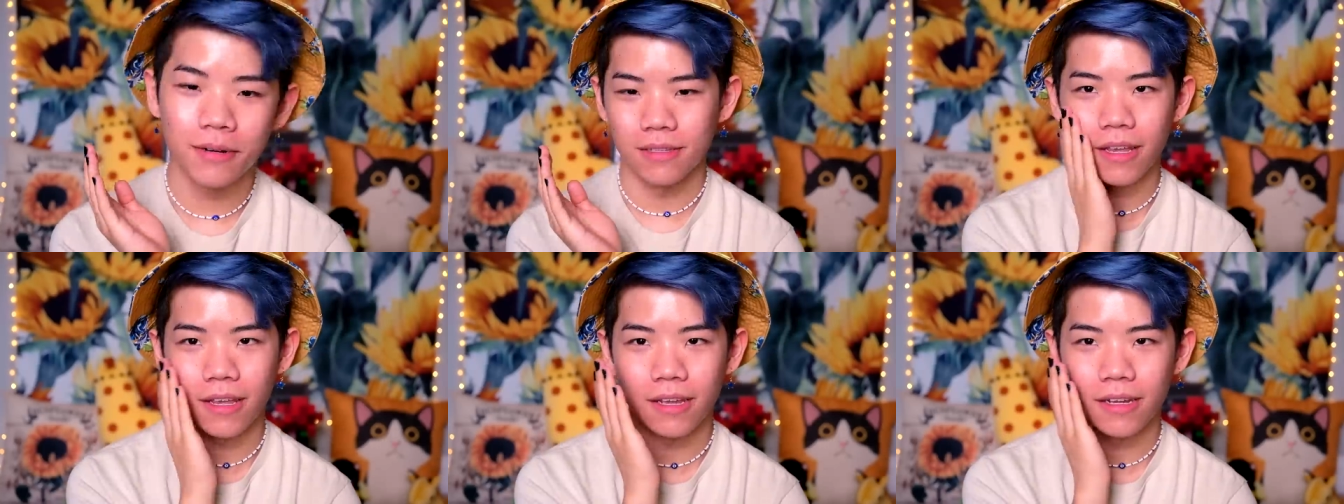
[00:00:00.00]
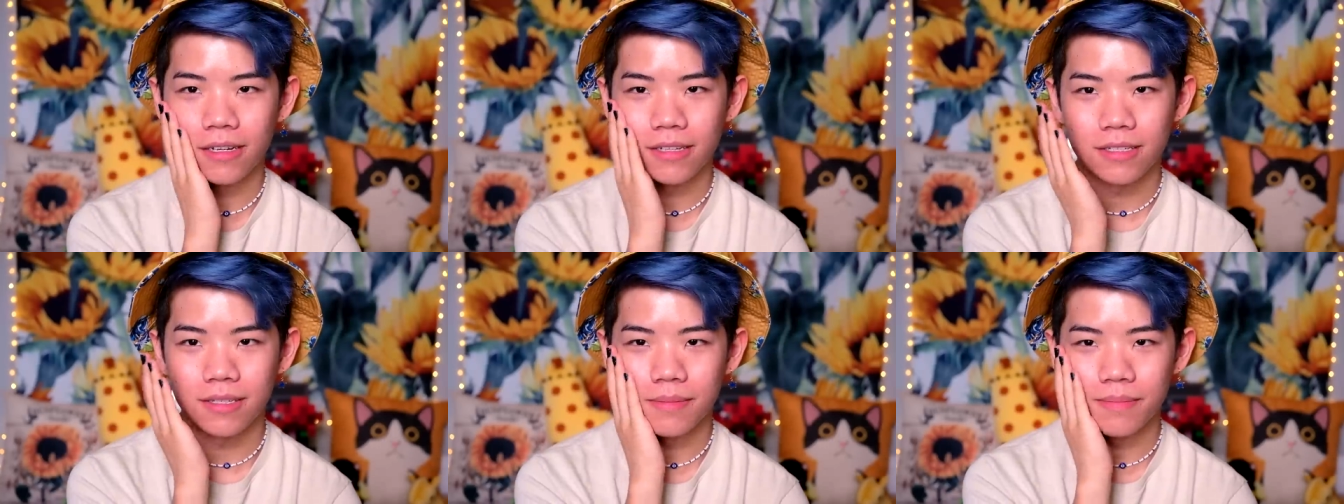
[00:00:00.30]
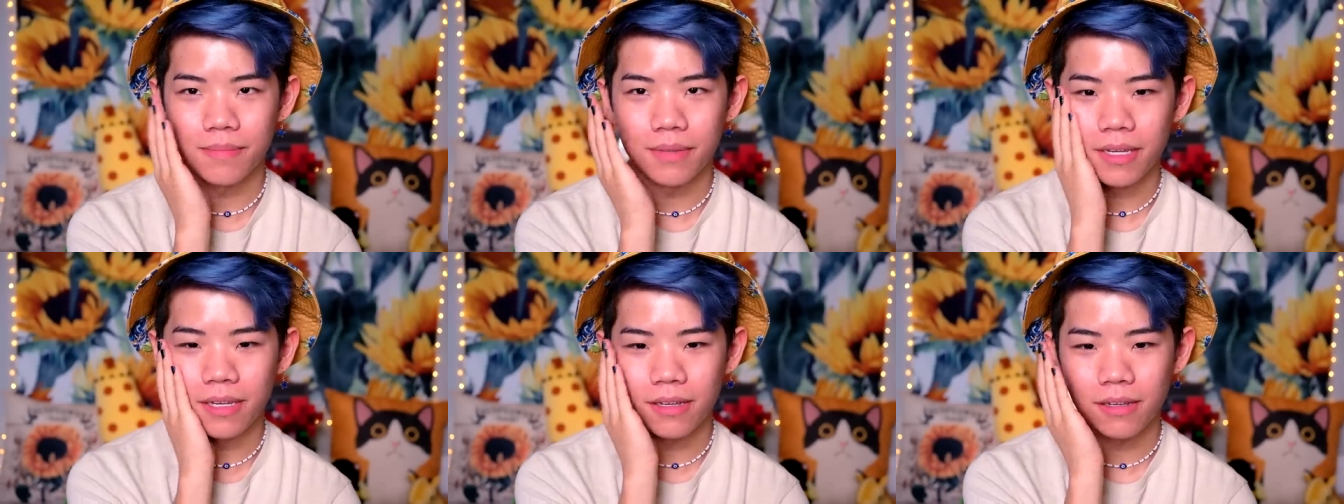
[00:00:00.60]
And is it
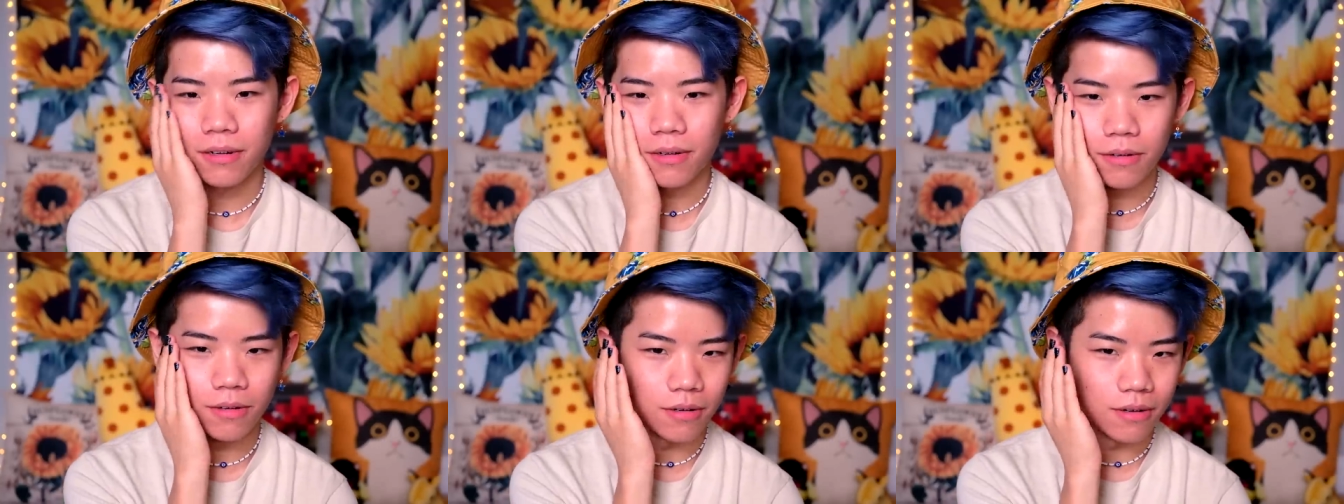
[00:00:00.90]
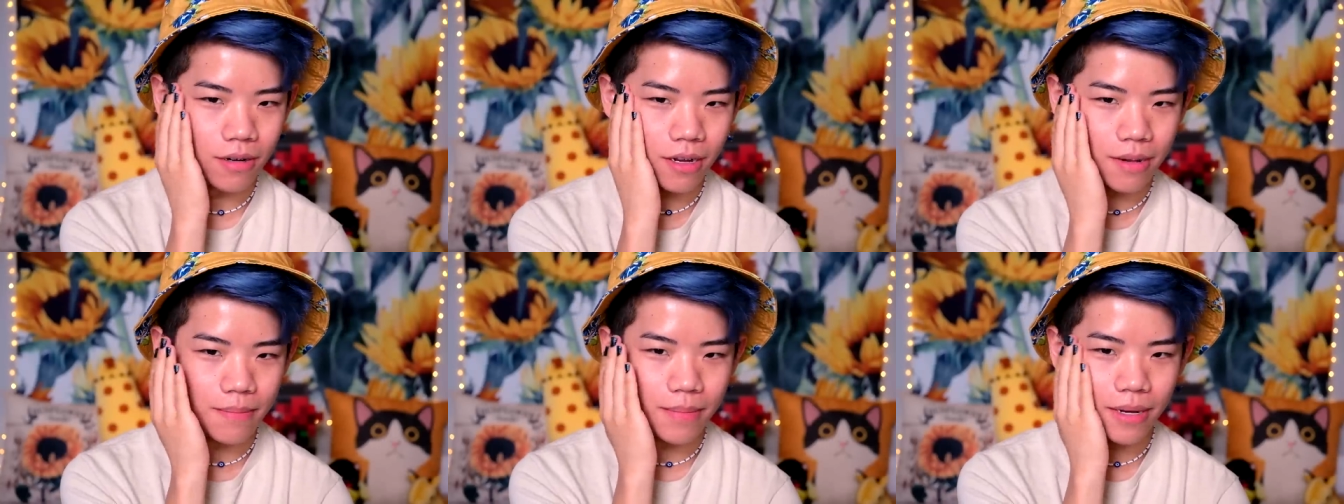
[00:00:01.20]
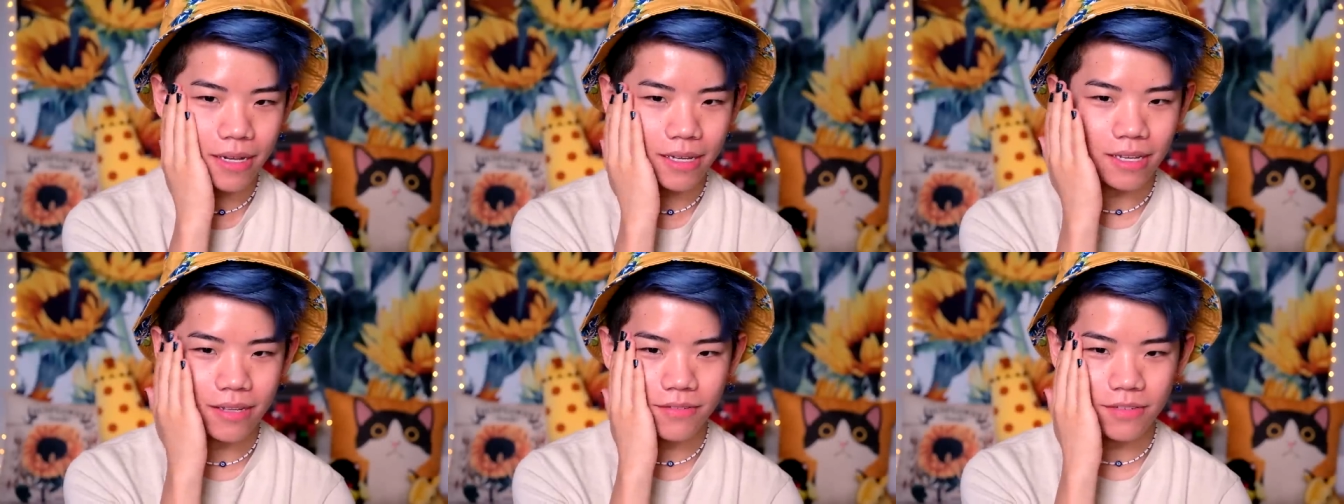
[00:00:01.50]
me or am
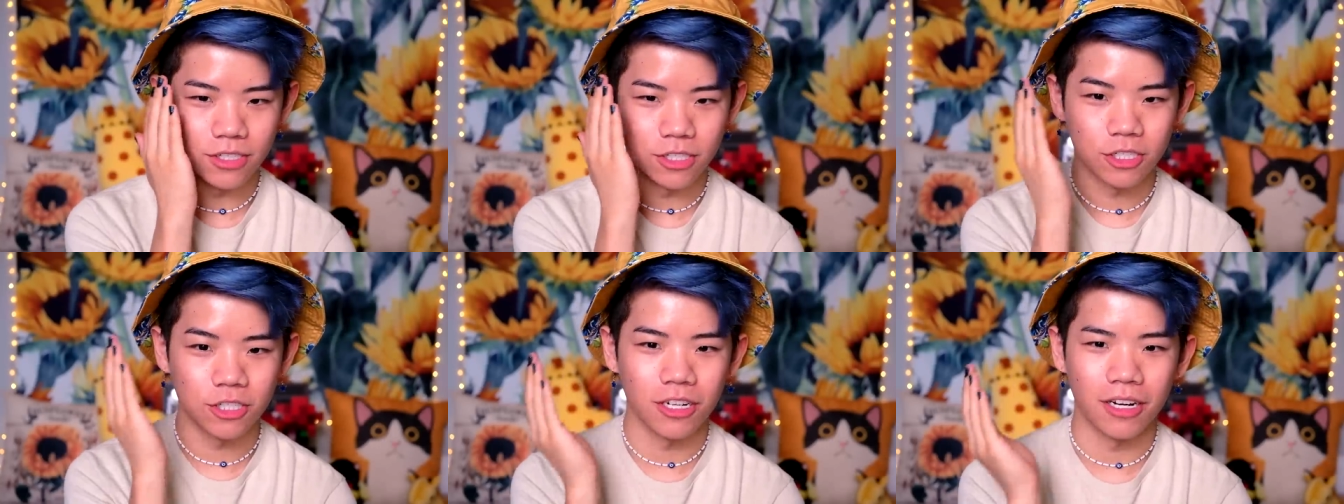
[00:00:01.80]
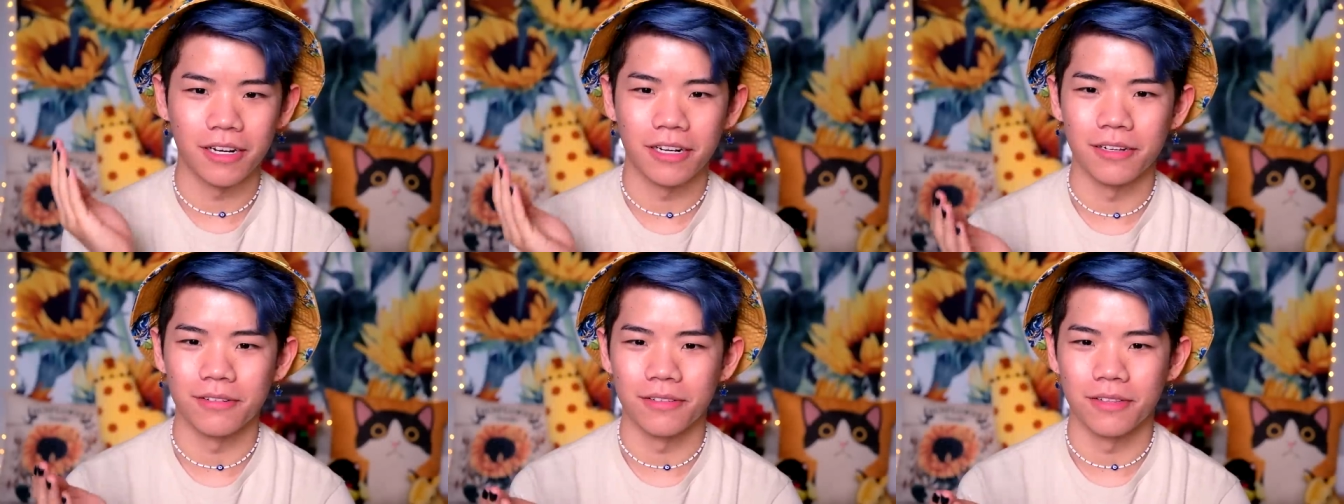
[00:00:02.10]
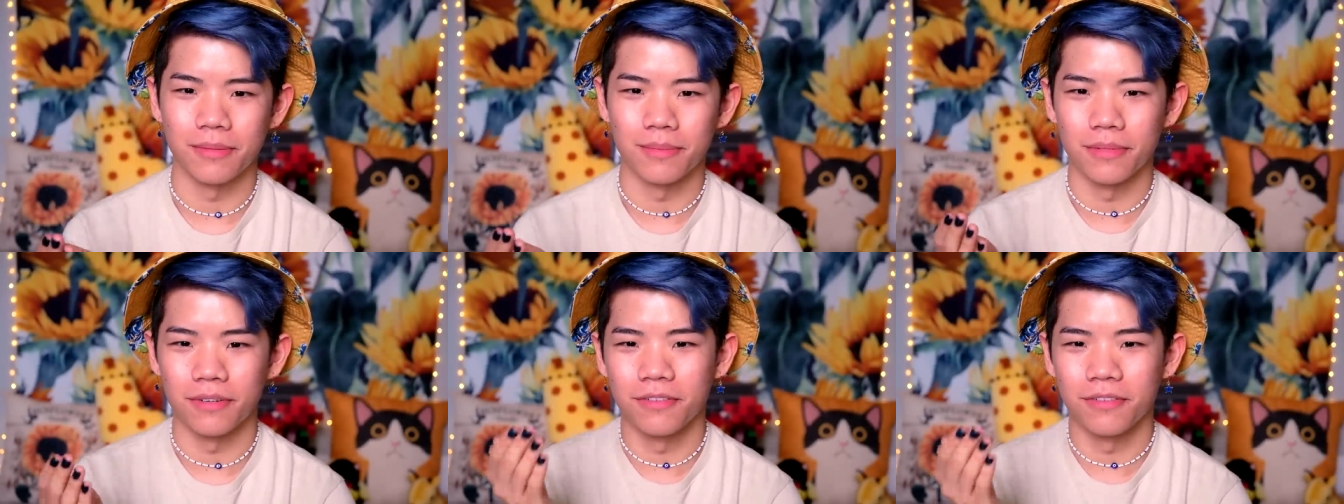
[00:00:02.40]
I even shinier than